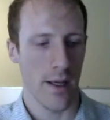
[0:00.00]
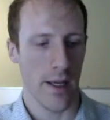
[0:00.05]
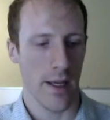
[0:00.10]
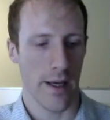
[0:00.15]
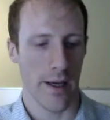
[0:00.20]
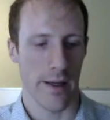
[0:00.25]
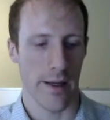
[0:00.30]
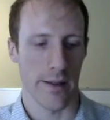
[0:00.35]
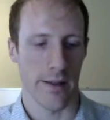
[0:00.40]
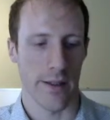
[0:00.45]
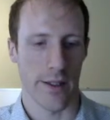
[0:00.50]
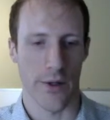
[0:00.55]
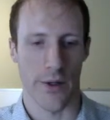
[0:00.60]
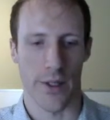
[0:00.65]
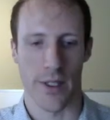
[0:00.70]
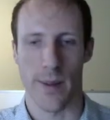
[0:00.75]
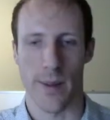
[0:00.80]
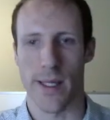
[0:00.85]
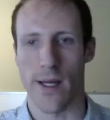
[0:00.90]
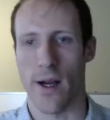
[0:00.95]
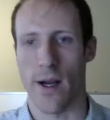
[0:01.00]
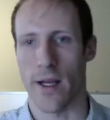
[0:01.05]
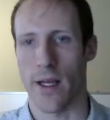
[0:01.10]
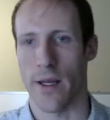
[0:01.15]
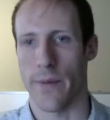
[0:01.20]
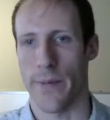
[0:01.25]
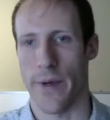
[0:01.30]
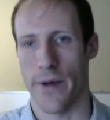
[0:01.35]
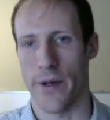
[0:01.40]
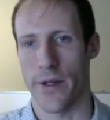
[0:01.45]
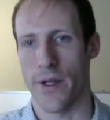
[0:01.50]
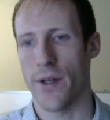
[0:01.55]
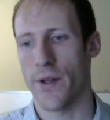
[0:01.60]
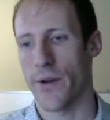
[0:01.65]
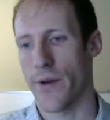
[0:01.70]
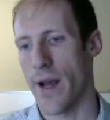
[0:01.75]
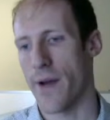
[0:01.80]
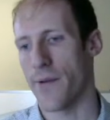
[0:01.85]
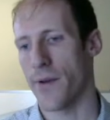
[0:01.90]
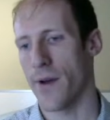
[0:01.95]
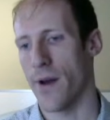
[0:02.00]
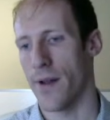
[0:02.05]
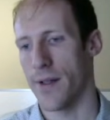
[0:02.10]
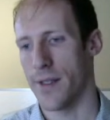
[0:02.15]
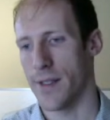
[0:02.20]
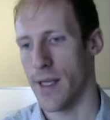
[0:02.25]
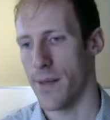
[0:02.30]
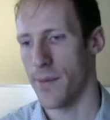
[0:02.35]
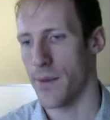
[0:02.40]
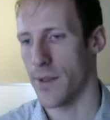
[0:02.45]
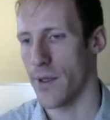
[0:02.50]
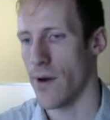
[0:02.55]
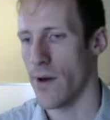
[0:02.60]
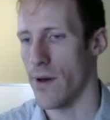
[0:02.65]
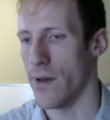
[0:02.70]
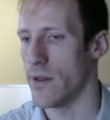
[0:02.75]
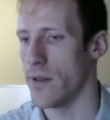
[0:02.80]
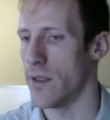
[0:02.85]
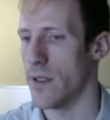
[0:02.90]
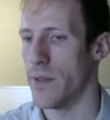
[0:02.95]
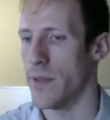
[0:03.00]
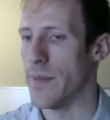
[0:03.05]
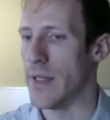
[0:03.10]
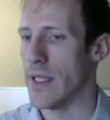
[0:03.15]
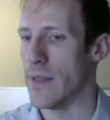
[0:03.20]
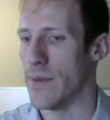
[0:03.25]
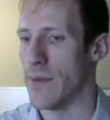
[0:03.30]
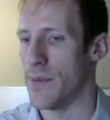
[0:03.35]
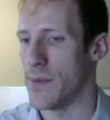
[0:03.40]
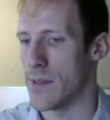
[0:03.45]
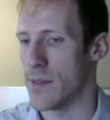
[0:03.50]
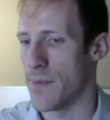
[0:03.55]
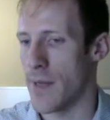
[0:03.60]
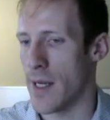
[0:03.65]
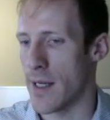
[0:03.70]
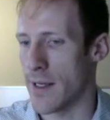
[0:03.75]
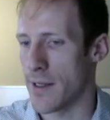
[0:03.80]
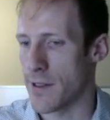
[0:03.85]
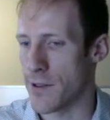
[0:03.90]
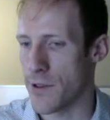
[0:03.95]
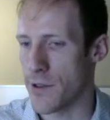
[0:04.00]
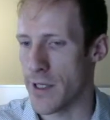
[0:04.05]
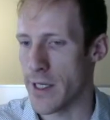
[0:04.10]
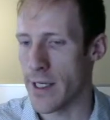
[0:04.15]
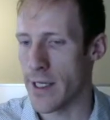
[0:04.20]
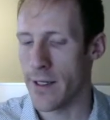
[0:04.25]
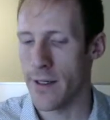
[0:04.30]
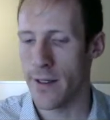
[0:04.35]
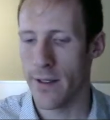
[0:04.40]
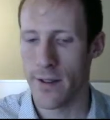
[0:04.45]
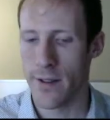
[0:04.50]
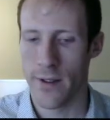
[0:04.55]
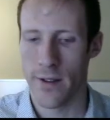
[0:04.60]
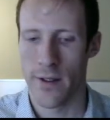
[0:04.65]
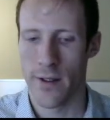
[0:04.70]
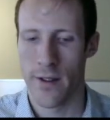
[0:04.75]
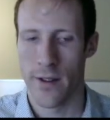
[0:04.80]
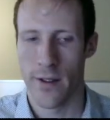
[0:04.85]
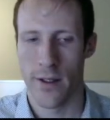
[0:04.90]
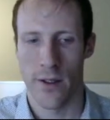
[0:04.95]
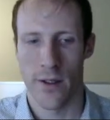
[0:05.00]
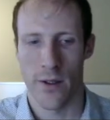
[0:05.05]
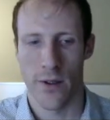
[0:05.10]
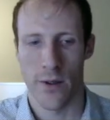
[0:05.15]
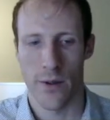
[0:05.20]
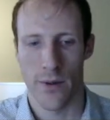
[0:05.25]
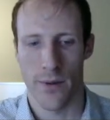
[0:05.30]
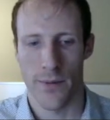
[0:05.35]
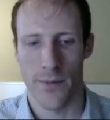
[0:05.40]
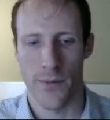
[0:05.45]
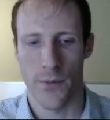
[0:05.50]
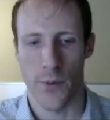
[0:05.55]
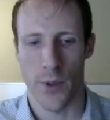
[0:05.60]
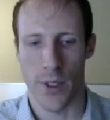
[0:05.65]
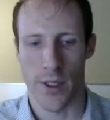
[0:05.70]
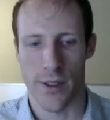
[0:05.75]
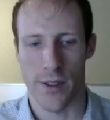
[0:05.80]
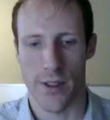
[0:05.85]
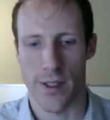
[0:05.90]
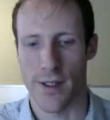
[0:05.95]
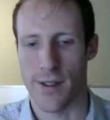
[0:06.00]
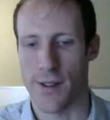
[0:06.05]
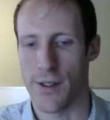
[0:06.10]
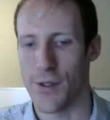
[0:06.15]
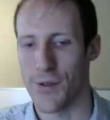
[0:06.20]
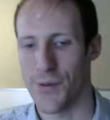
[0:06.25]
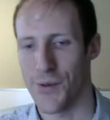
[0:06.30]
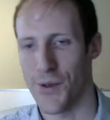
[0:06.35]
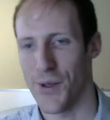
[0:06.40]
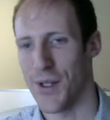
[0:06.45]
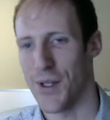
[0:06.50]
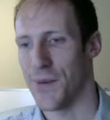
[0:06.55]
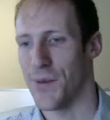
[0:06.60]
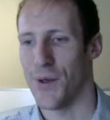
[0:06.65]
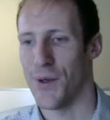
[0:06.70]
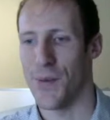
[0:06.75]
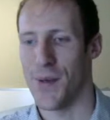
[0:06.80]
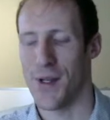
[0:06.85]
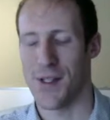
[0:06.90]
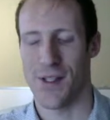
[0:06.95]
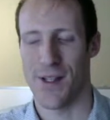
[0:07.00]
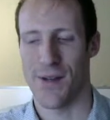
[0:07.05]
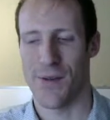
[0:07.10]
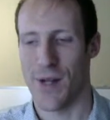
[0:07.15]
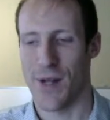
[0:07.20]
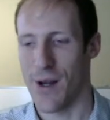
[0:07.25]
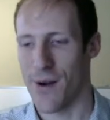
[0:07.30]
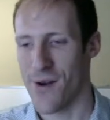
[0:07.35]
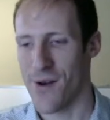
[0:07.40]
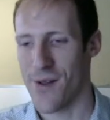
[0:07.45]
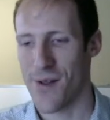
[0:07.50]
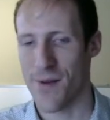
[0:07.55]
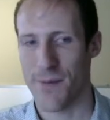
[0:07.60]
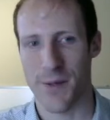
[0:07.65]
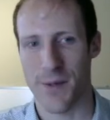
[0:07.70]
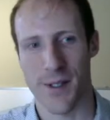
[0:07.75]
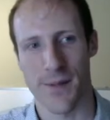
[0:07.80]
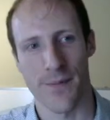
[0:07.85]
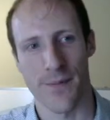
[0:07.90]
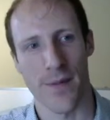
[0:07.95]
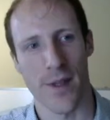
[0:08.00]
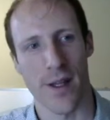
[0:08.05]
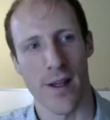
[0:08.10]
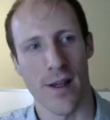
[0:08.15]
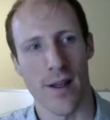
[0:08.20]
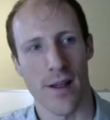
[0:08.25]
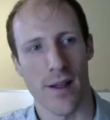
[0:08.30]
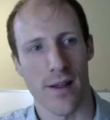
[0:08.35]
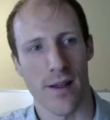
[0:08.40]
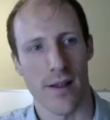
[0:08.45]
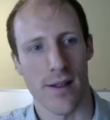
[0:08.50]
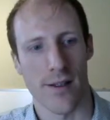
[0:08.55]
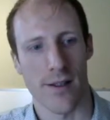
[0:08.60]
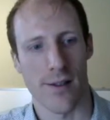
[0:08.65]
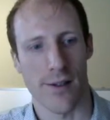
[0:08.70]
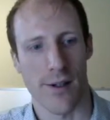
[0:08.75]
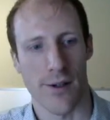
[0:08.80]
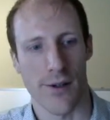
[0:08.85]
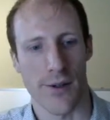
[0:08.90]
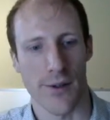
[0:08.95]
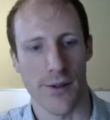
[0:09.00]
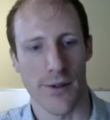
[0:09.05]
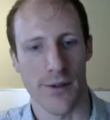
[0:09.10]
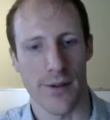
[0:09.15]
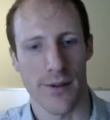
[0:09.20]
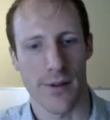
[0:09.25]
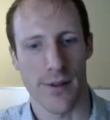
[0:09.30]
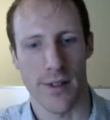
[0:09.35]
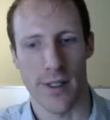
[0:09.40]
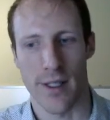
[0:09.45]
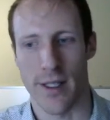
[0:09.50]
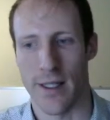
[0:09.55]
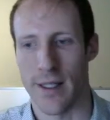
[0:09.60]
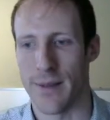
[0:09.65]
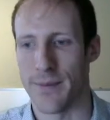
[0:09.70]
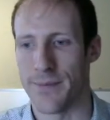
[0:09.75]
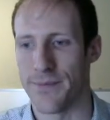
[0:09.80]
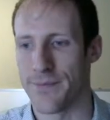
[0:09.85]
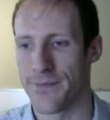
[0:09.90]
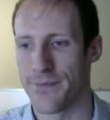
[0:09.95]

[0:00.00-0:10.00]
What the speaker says: and you're going to be talking about another graph concept called a minimum spanning tree, which is useful in a whole bunch of different algorithms. So I